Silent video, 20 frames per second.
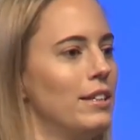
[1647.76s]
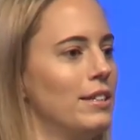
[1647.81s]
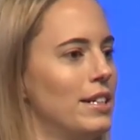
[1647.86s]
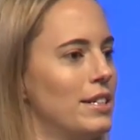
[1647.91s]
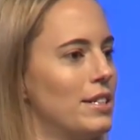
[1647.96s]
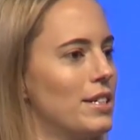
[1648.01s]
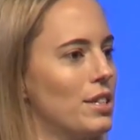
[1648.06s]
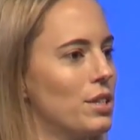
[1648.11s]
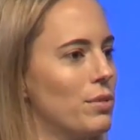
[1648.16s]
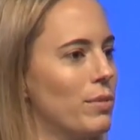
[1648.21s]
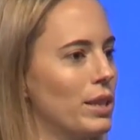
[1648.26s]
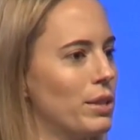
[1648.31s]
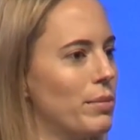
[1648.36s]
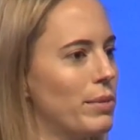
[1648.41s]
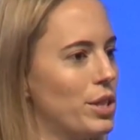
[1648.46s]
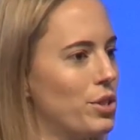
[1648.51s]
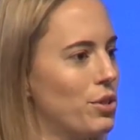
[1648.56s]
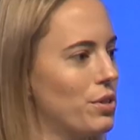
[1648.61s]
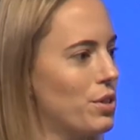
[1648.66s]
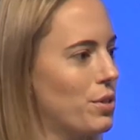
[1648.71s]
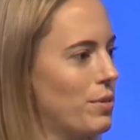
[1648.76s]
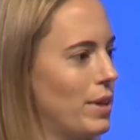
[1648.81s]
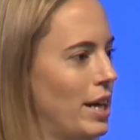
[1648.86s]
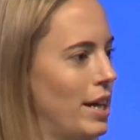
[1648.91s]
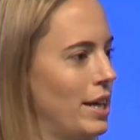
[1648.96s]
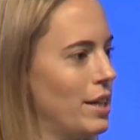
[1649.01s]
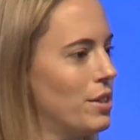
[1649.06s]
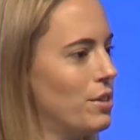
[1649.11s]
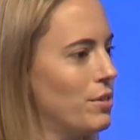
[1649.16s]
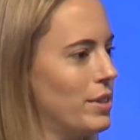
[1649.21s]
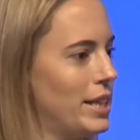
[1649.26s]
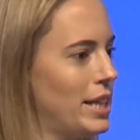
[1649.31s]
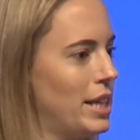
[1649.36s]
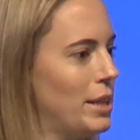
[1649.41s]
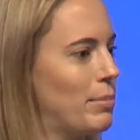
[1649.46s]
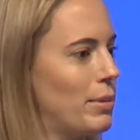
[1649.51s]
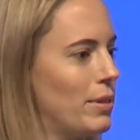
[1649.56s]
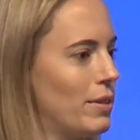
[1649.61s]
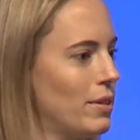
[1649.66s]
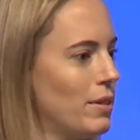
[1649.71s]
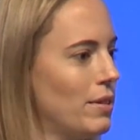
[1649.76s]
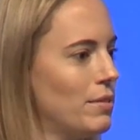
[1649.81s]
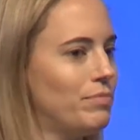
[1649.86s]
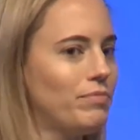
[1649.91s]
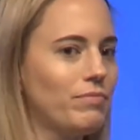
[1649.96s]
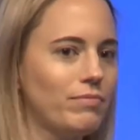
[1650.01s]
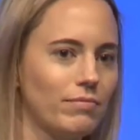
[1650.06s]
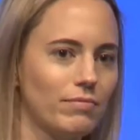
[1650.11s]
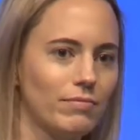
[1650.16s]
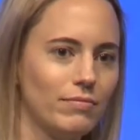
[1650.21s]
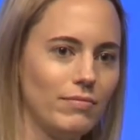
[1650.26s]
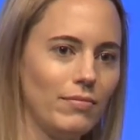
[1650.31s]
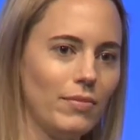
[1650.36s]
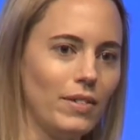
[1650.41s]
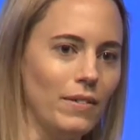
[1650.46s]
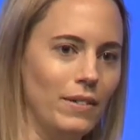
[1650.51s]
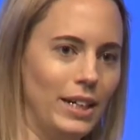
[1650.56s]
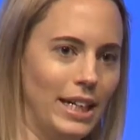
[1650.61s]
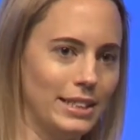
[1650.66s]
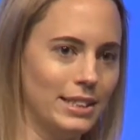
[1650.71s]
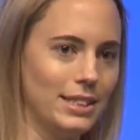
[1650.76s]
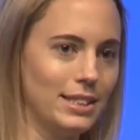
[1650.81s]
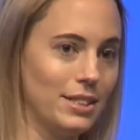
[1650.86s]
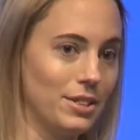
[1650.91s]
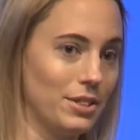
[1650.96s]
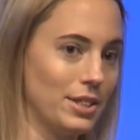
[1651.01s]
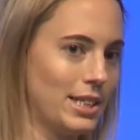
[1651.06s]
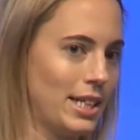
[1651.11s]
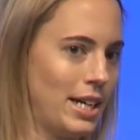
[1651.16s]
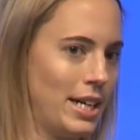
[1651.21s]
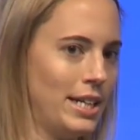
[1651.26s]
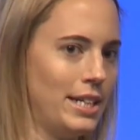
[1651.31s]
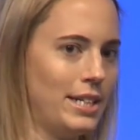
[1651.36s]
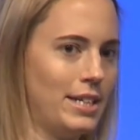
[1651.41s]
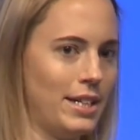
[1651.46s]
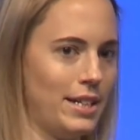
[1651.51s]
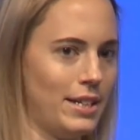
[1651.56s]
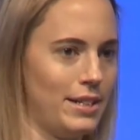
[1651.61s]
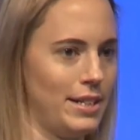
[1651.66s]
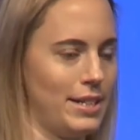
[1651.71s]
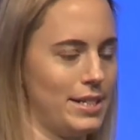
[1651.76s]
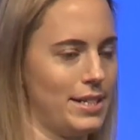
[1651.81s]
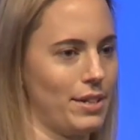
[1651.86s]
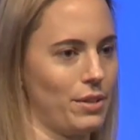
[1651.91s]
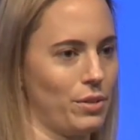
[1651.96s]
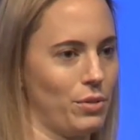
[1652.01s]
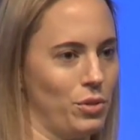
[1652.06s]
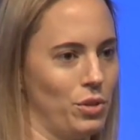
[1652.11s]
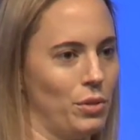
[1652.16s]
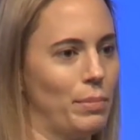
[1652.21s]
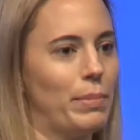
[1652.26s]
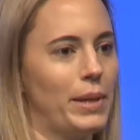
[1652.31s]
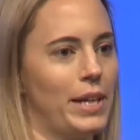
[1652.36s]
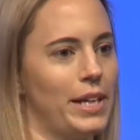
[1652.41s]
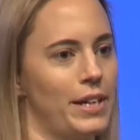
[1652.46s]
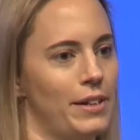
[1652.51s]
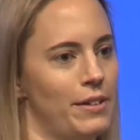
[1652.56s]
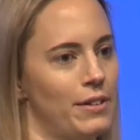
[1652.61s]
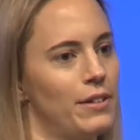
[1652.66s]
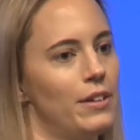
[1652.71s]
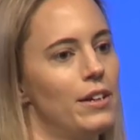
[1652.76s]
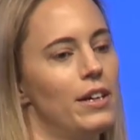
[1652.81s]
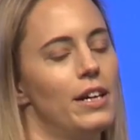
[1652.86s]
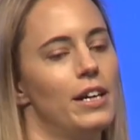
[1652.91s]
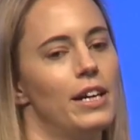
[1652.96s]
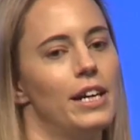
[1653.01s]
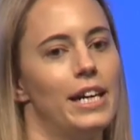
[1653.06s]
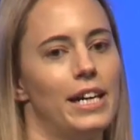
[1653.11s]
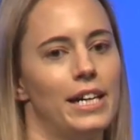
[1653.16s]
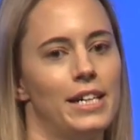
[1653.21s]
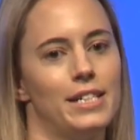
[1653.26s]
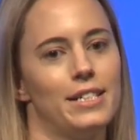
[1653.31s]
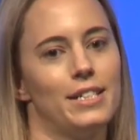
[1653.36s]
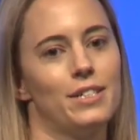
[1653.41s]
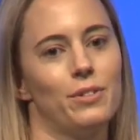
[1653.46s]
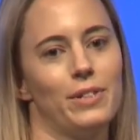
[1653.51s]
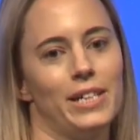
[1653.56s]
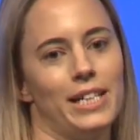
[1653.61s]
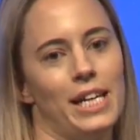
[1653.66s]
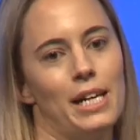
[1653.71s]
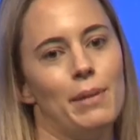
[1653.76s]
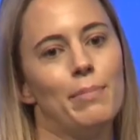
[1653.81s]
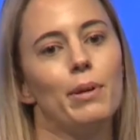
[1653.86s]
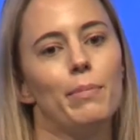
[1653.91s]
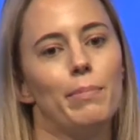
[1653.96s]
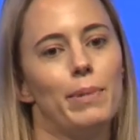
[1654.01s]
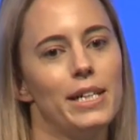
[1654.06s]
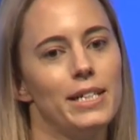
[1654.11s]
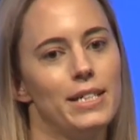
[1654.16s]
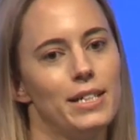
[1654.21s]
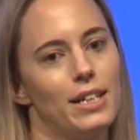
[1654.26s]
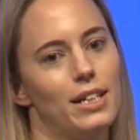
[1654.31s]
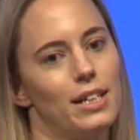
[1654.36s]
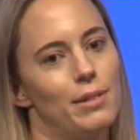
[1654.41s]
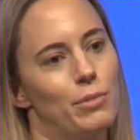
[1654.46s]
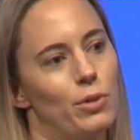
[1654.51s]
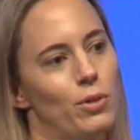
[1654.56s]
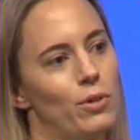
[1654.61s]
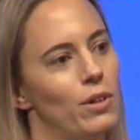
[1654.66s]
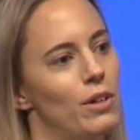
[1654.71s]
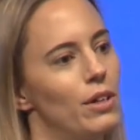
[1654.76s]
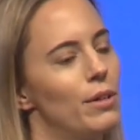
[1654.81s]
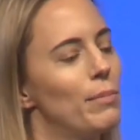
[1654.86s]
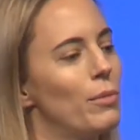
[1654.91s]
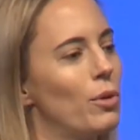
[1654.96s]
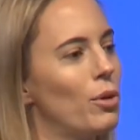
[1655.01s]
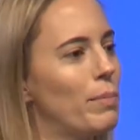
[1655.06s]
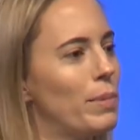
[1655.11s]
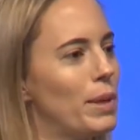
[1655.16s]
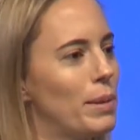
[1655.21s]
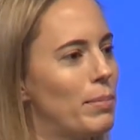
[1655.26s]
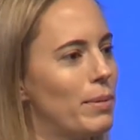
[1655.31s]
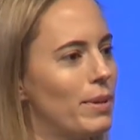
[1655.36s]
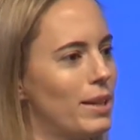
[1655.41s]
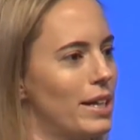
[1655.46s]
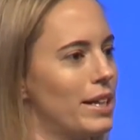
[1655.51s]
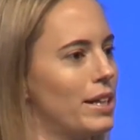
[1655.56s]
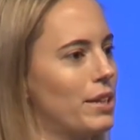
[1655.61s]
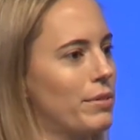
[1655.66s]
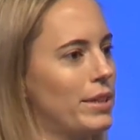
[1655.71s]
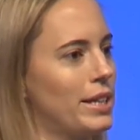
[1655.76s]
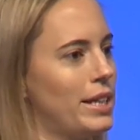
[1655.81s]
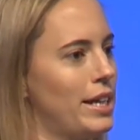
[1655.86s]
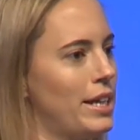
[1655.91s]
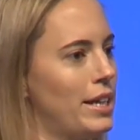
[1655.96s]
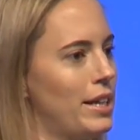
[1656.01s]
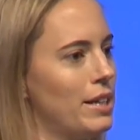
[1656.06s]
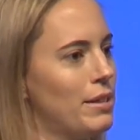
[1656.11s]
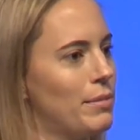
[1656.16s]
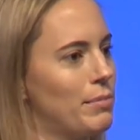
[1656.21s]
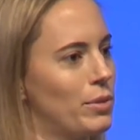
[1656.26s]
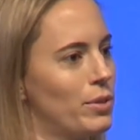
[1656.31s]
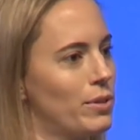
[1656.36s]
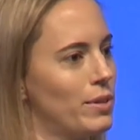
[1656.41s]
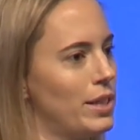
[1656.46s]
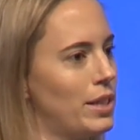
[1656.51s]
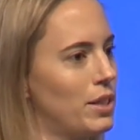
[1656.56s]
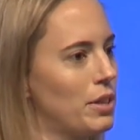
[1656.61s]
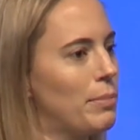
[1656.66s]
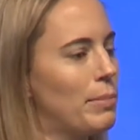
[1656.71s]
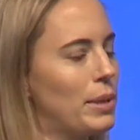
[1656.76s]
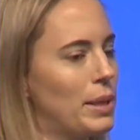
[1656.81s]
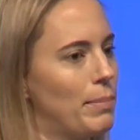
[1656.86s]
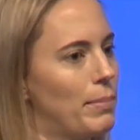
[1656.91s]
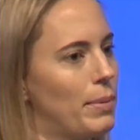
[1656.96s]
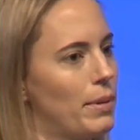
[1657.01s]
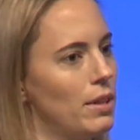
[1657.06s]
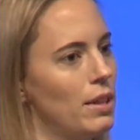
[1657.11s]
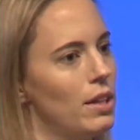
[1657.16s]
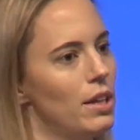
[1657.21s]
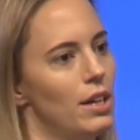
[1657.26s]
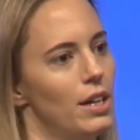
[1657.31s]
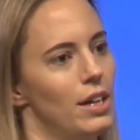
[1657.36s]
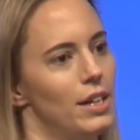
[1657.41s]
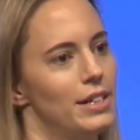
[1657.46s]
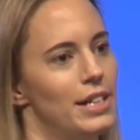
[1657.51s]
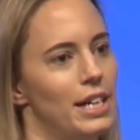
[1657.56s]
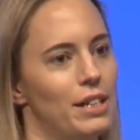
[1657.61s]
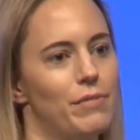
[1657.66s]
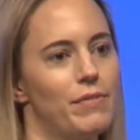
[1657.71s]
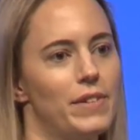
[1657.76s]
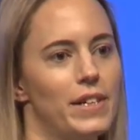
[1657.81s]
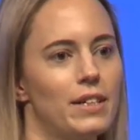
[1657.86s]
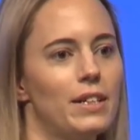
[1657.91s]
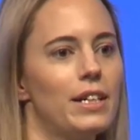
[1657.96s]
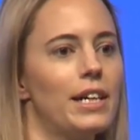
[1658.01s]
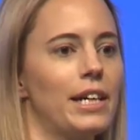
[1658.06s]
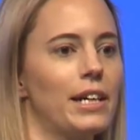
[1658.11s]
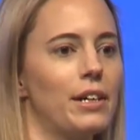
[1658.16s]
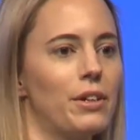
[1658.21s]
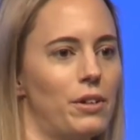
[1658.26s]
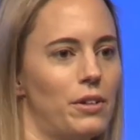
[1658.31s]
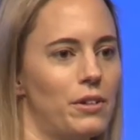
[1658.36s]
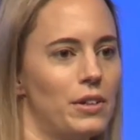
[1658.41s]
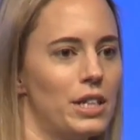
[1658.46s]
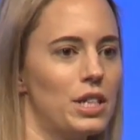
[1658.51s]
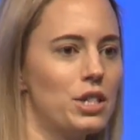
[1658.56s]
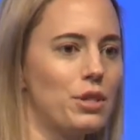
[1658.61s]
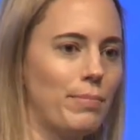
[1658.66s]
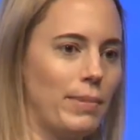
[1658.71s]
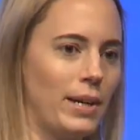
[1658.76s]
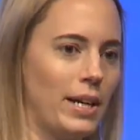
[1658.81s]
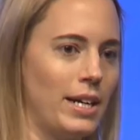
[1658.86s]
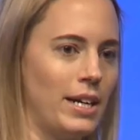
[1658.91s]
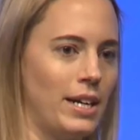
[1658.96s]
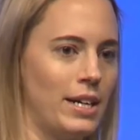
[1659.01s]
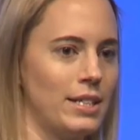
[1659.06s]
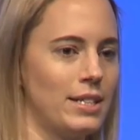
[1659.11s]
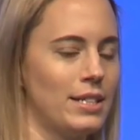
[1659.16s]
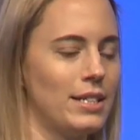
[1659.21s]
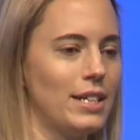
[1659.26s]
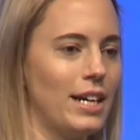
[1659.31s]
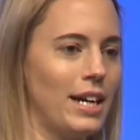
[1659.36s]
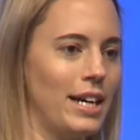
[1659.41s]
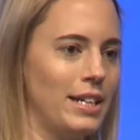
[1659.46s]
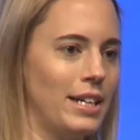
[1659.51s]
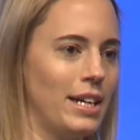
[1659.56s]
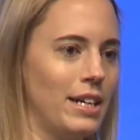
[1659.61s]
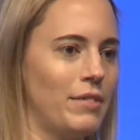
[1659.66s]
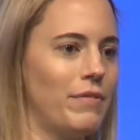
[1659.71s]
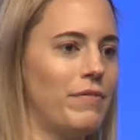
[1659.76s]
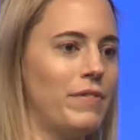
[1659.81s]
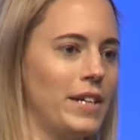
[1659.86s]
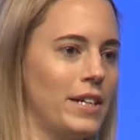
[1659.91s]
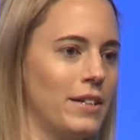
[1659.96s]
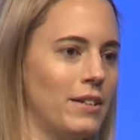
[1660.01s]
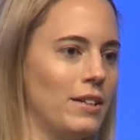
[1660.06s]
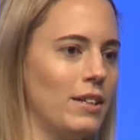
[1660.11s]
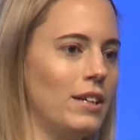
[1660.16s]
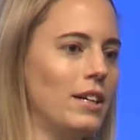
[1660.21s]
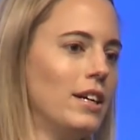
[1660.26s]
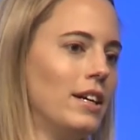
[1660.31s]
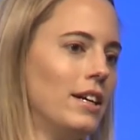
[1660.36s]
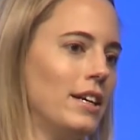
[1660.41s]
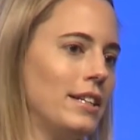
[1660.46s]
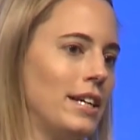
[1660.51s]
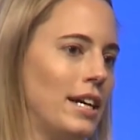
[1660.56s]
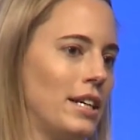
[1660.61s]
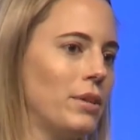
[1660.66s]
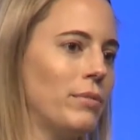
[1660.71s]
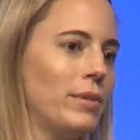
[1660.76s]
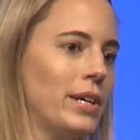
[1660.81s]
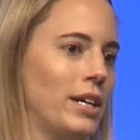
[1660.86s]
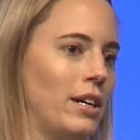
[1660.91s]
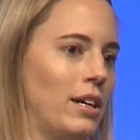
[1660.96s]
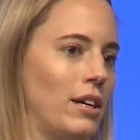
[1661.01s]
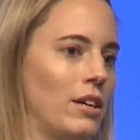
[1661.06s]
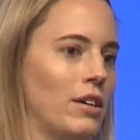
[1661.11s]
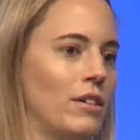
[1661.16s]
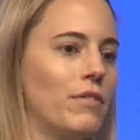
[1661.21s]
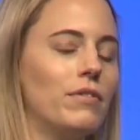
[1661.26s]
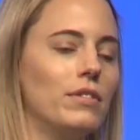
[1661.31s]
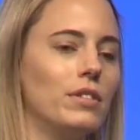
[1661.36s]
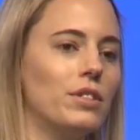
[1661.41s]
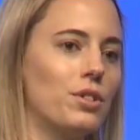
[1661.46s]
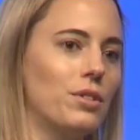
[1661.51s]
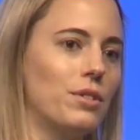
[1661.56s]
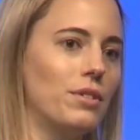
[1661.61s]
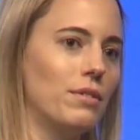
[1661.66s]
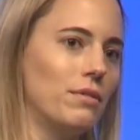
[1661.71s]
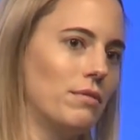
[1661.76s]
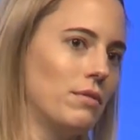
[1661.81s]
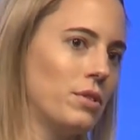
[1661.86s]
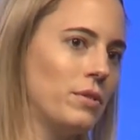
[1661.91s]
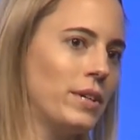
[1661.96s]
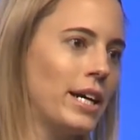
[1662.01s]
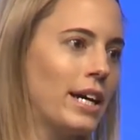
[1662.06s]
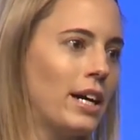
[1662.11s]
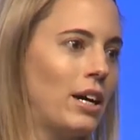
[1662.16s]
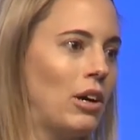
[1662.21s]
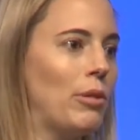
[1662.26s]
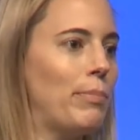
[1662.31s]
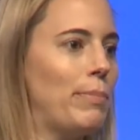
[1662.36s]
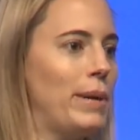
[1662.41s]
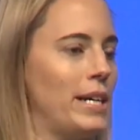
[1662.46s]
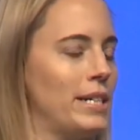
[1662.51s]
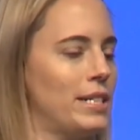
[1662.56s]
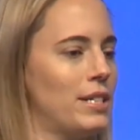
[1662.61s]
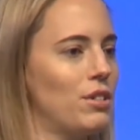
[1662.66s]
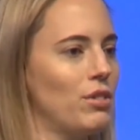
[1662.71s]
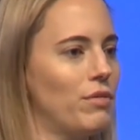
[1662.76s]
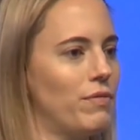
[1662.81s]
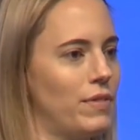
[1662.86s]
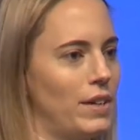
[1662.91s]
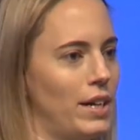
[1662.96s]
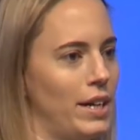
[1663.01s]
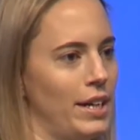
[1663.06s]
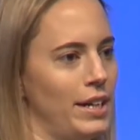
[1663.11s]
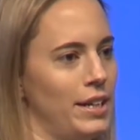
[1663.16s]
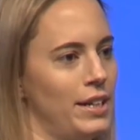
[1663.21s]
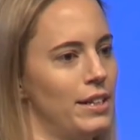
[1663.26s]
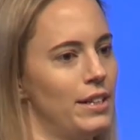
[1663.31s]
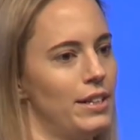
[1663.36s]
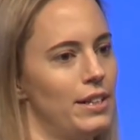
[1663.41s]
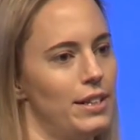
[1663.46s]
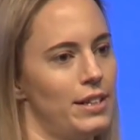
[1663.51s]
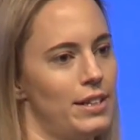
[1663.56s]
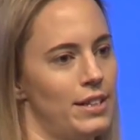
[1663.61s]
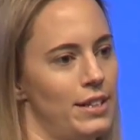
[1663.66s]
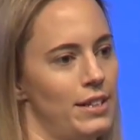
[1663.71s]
this is what we should try to enable as a society and as a group here, is to enable basically more people like René, more young people that feel encouraged by us and that feel that we are doing our best to find